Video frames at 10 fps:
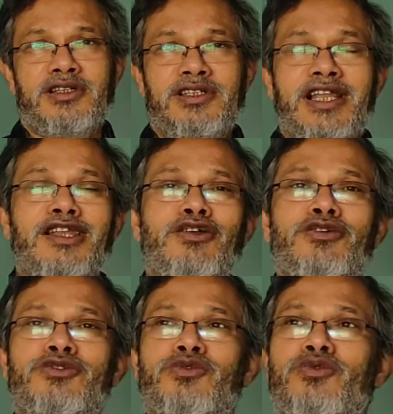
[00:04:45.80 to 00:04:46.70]

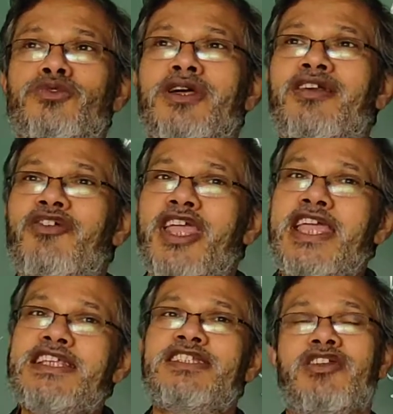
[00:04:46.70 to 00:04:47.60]
Landlords could
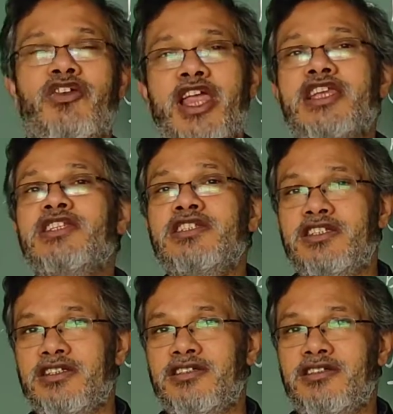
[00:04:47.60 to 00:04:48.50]
raise the rent
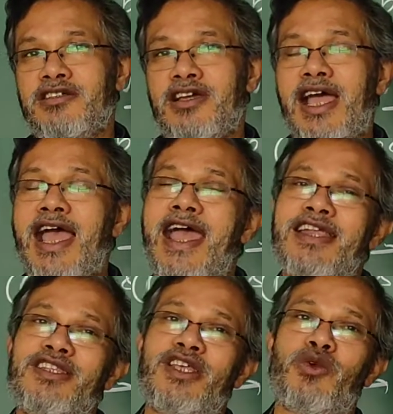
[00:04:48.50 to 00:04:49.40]

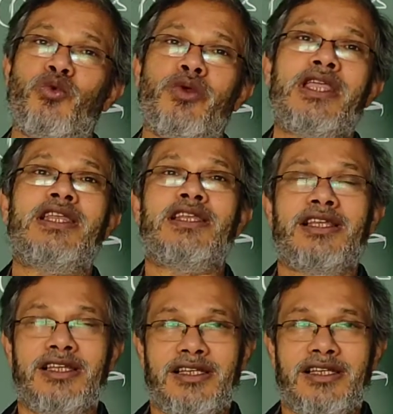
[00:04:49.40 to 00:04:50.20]
at their will.